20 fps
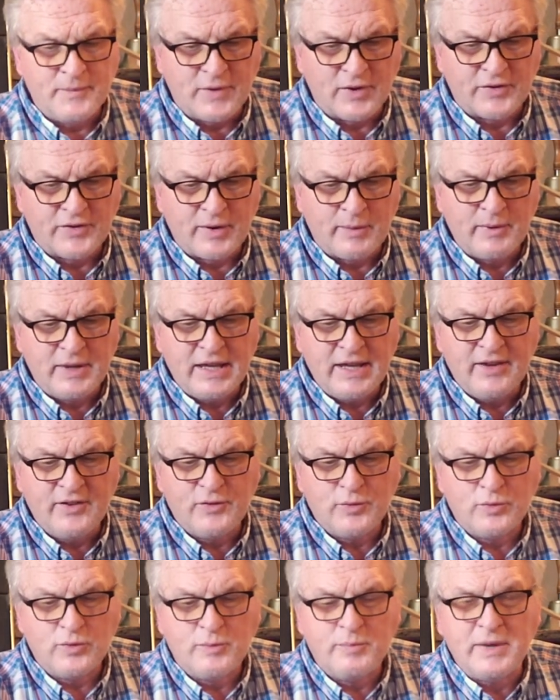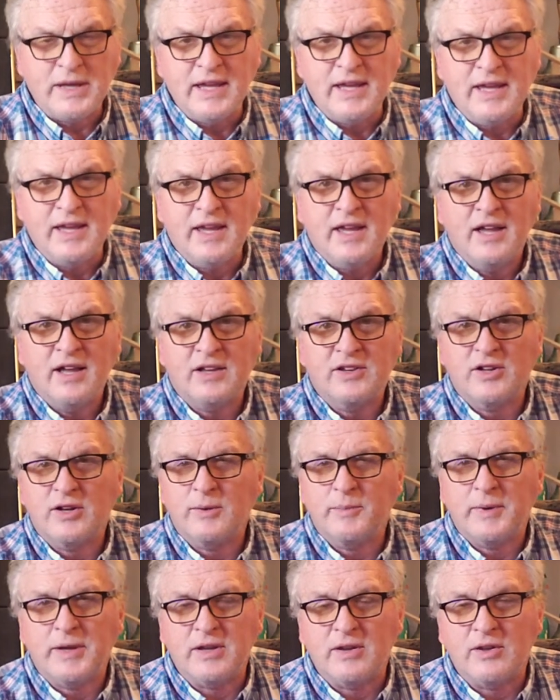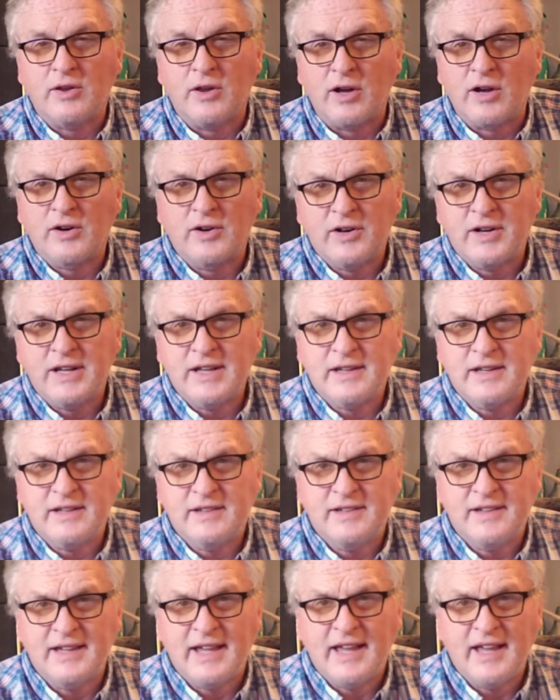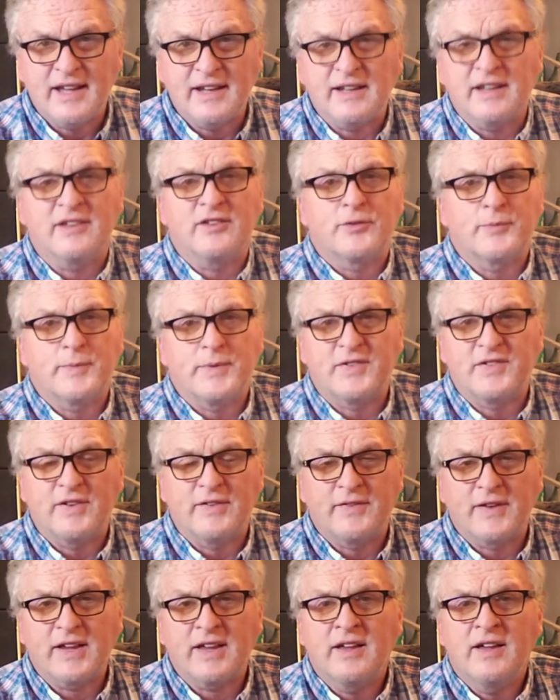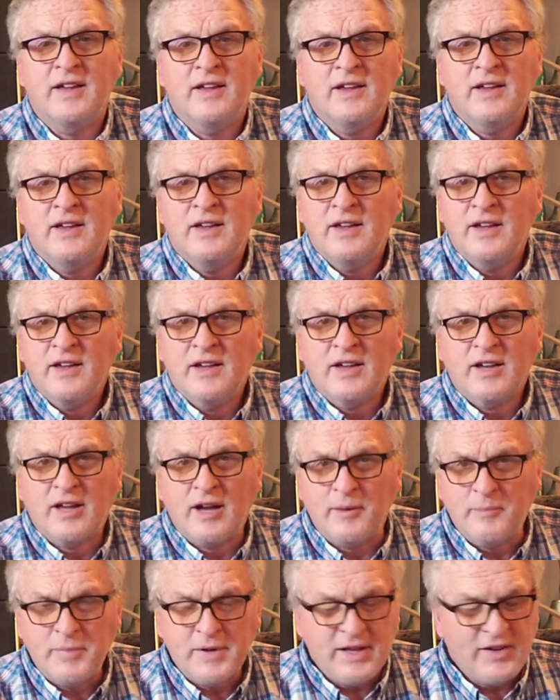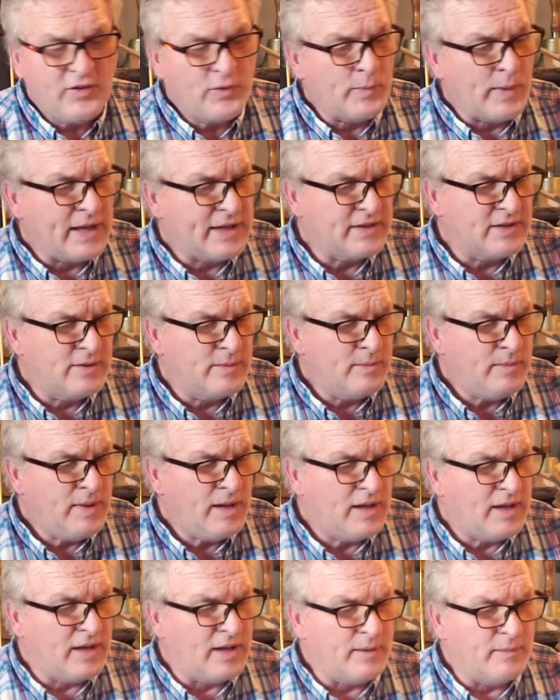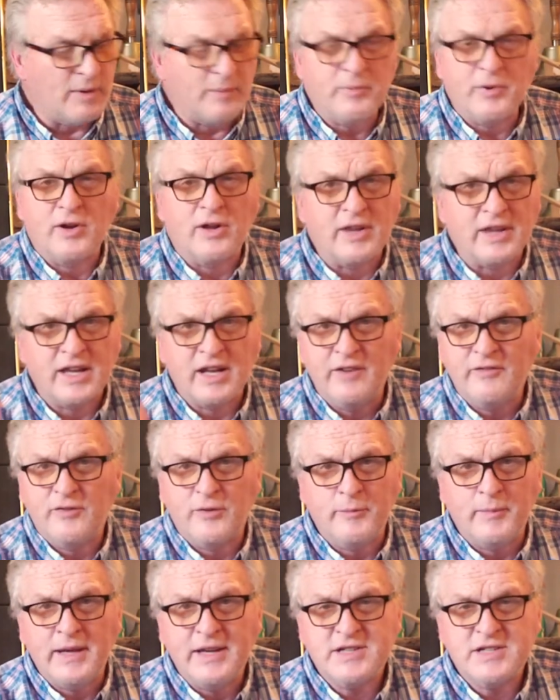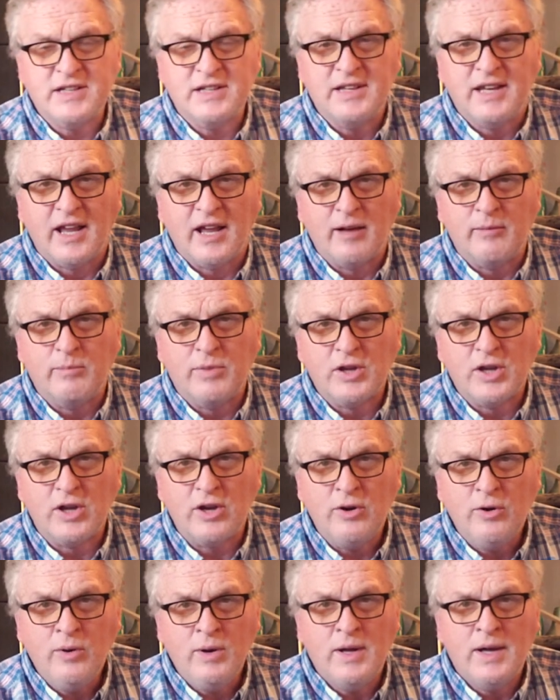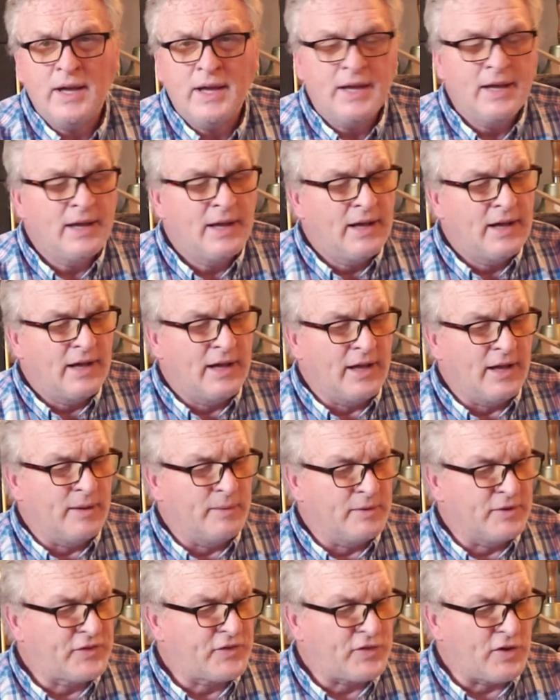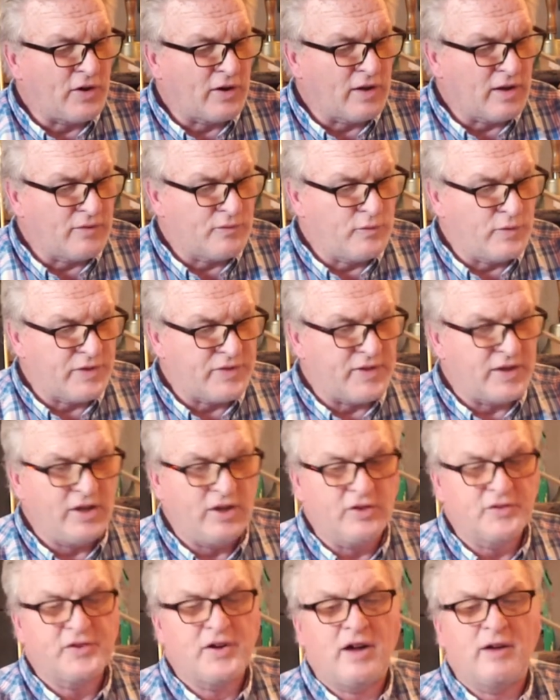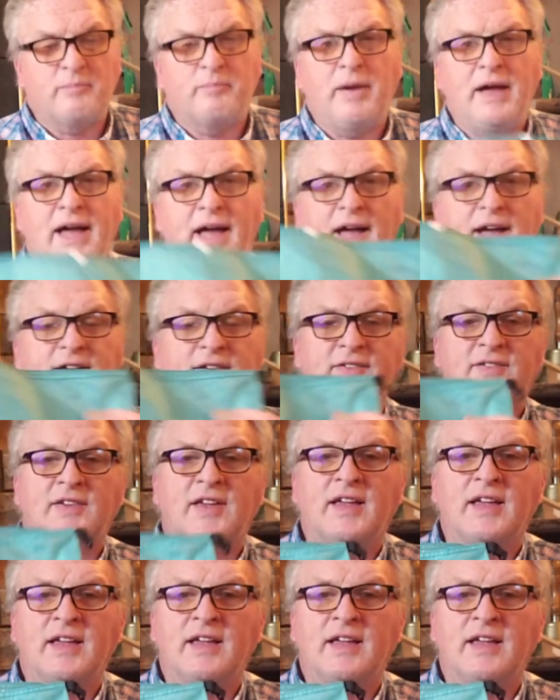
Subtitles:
some of these will be a little bit longer to get, and specific companies make them. I'll put all that information down below. Let's start off with the Hilltop packs.